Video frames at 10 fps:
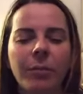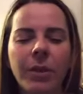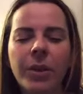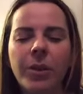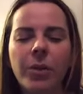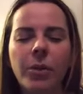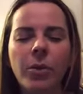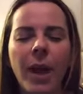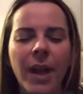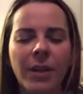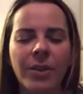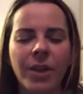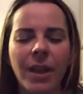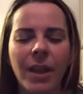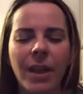blue
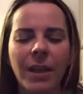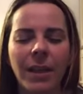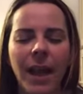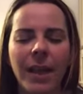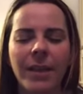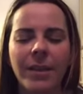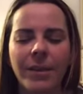energy and light.